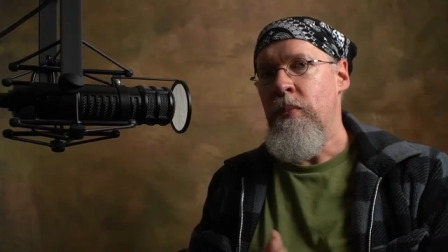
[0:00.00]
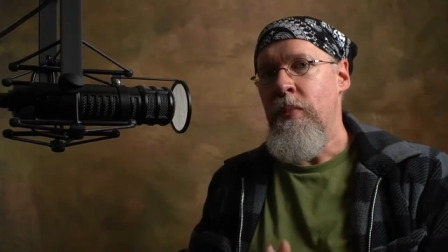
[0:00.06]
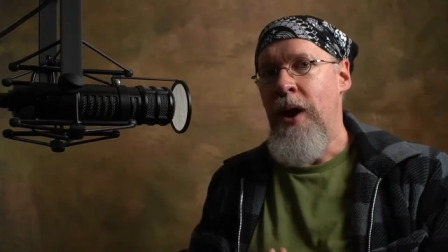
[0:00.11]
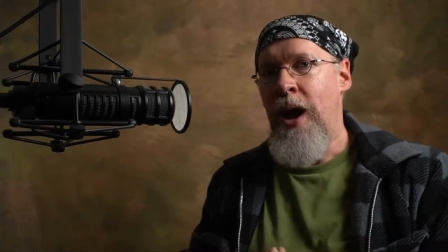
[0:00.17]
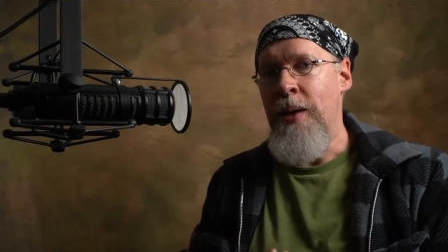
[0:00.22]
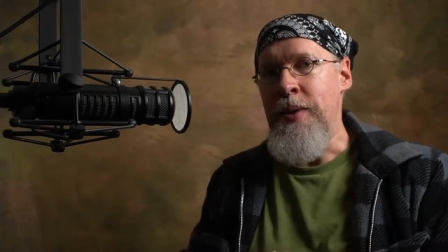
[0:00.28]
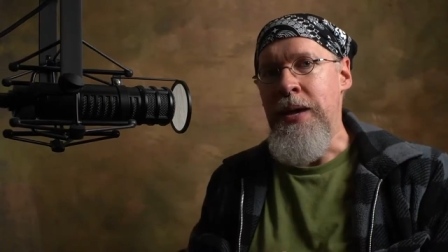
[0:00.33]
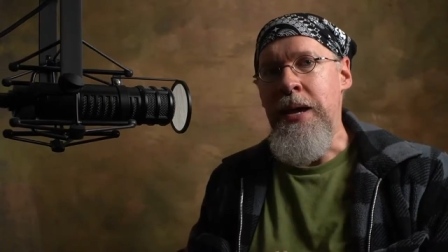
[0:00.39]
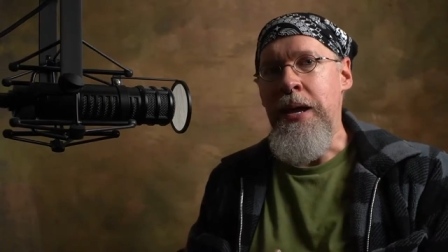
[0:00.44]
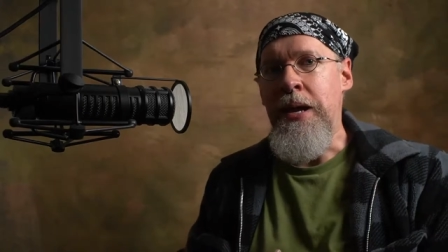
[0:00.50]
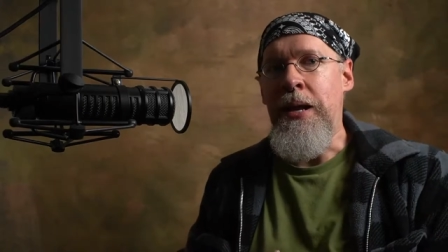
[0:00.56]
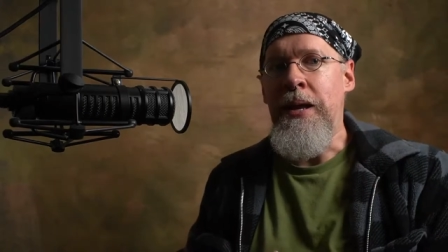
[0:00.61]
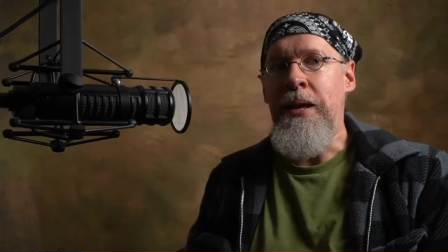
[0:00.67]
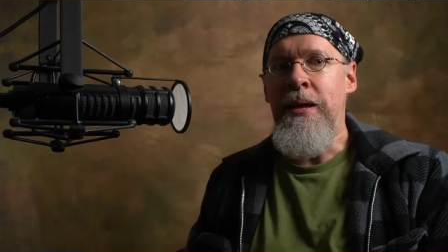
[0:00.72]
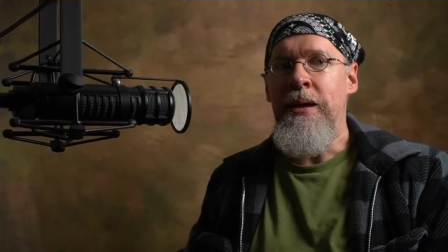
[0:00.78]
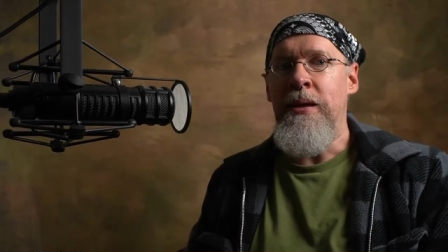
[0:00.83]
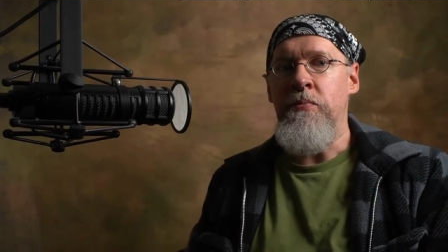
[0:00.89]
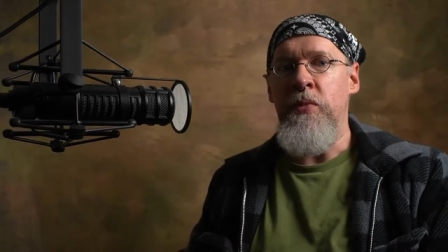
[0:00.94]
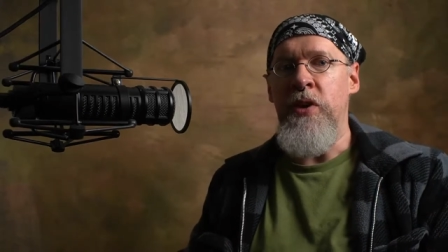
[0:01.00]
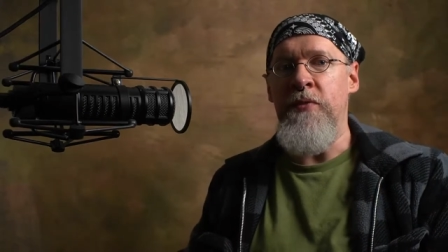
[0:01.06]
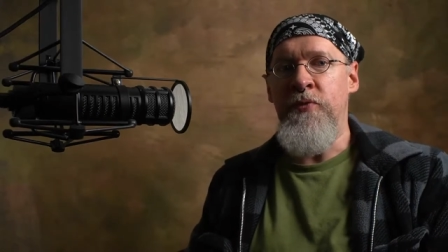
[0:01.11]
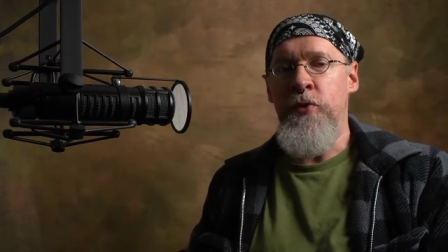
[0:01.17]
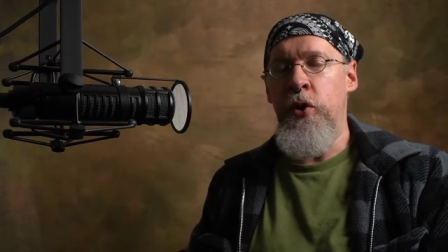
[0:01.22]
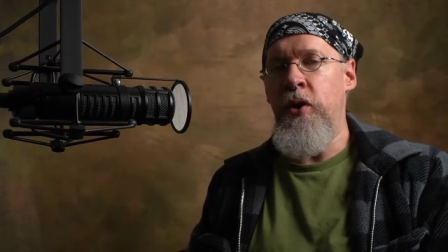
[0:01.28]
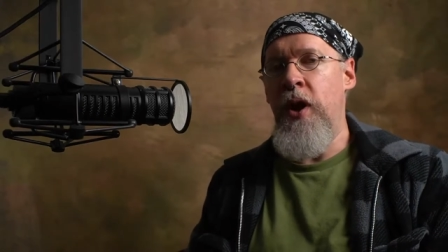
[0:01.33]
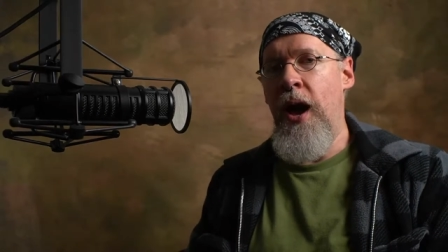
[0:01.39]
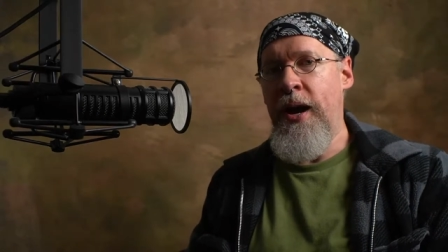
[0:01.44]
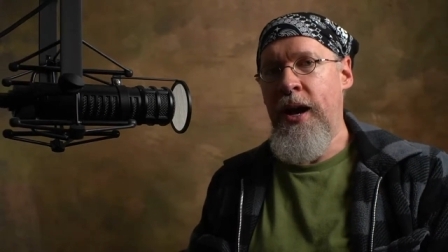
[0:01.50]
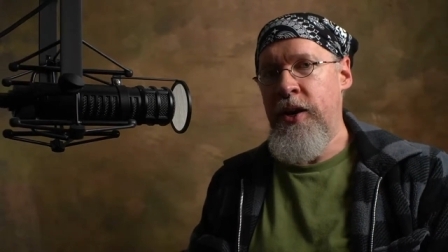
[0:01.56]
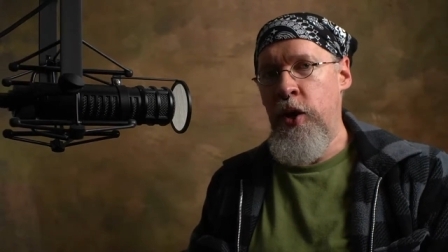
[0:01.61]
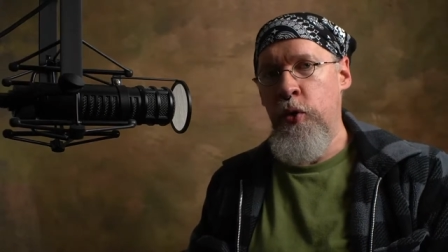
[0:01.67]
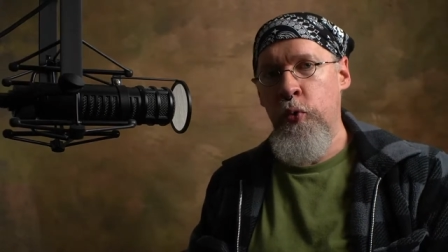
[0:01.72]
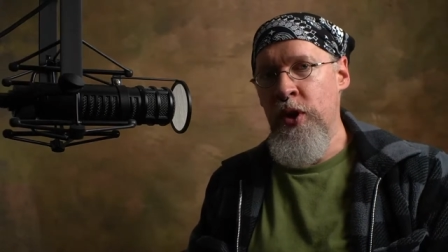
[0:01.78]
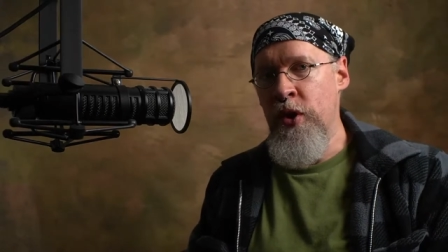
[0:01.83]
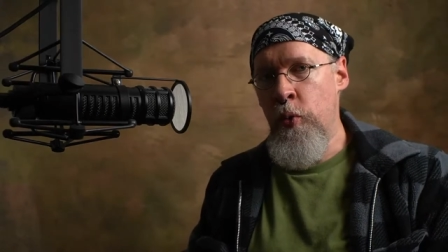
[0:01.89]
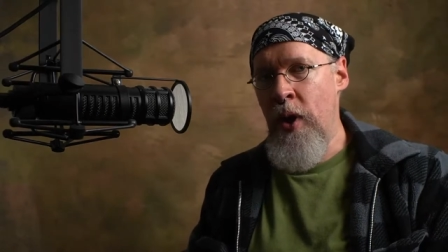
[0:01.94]
I mean, if they're not going
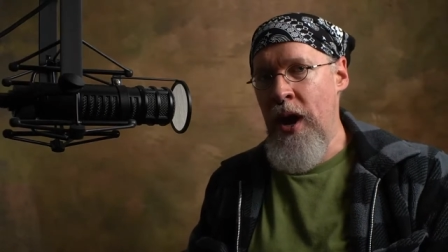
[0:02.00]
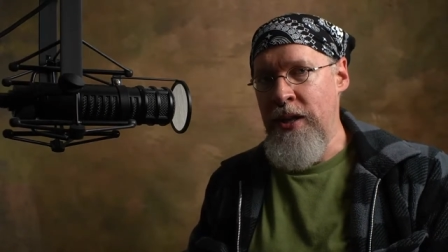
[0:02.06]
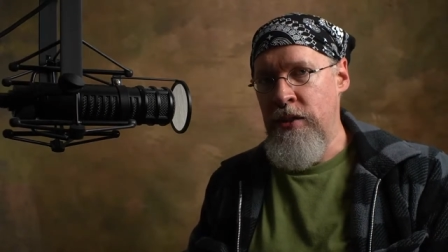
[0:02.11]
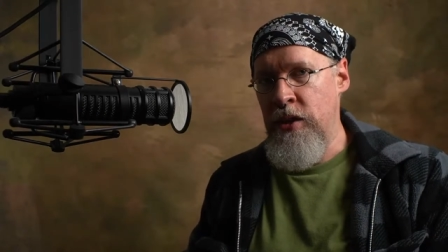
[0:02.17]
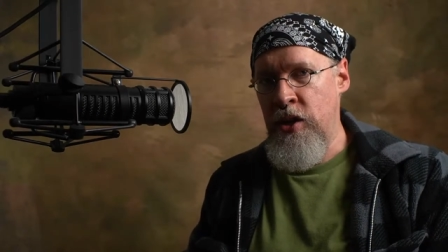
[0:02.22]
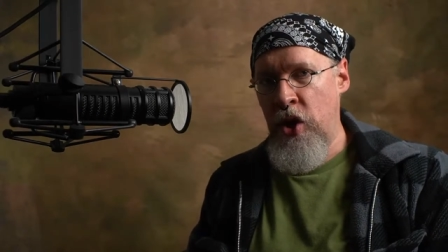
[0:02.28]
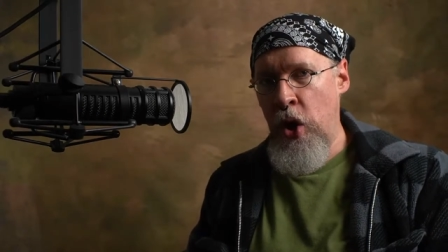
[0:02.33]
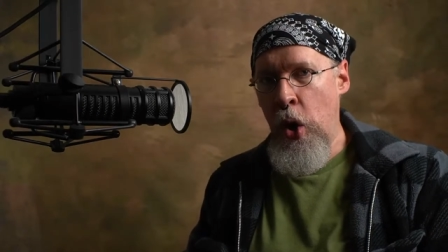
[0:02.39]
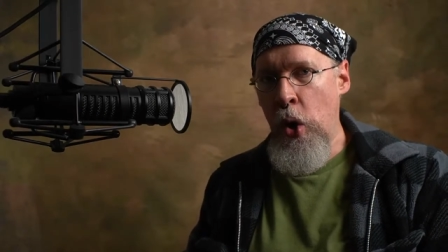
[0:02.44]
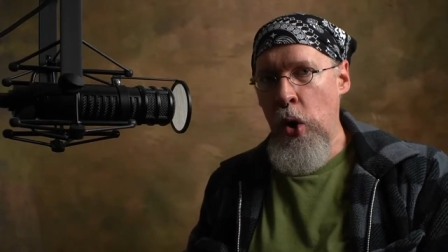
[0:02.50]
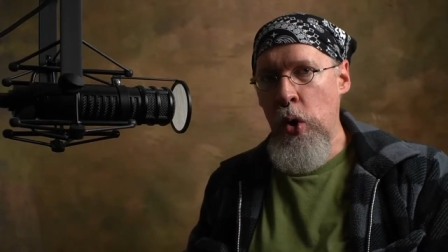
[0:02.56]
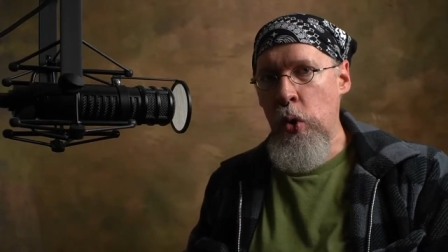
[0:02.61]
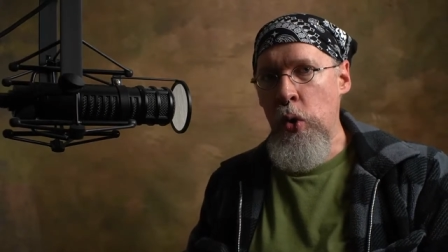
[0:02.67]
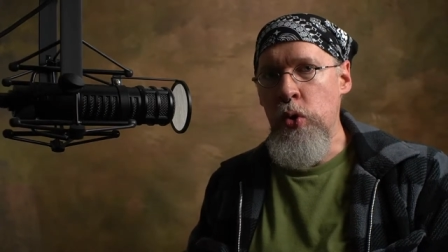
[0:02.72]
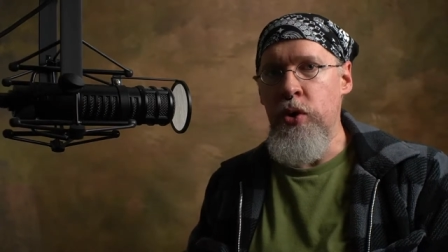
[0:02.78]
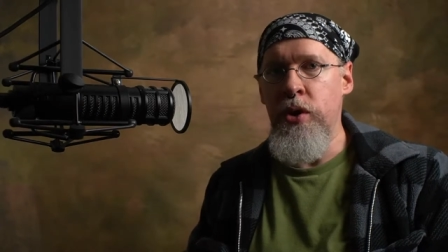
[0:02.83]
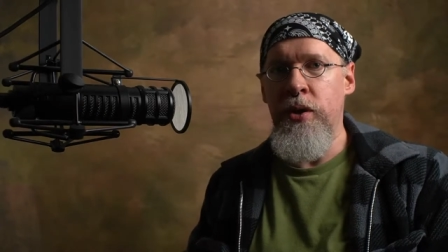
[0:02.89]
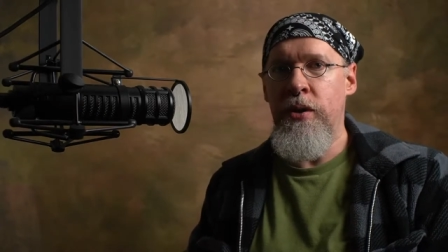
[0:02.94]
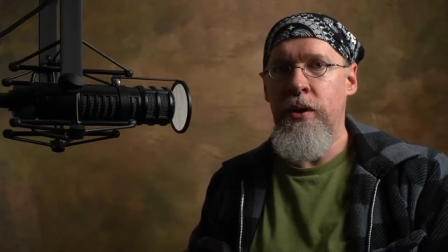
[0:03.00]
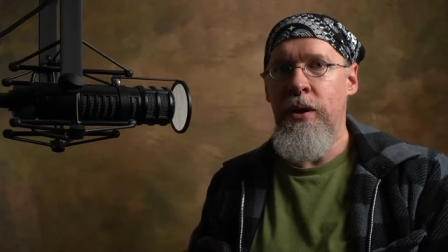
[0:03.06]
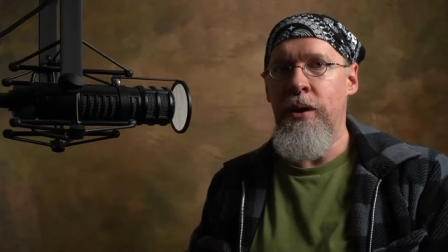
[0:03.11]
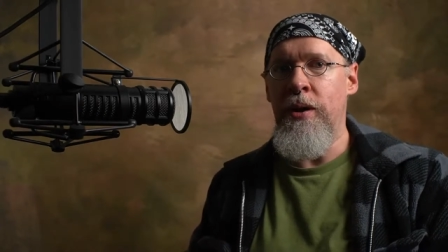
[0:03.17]
to rewrite the code,